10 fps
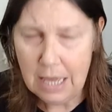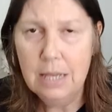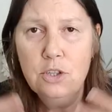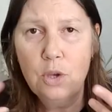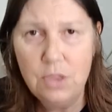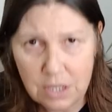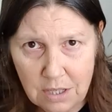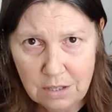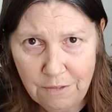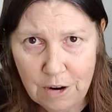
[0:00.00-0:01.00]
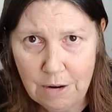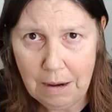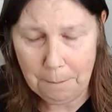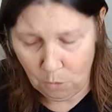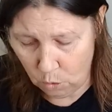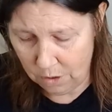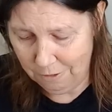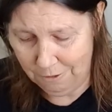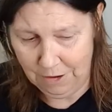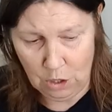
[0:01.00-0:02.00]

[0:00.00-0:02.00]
So this is very important for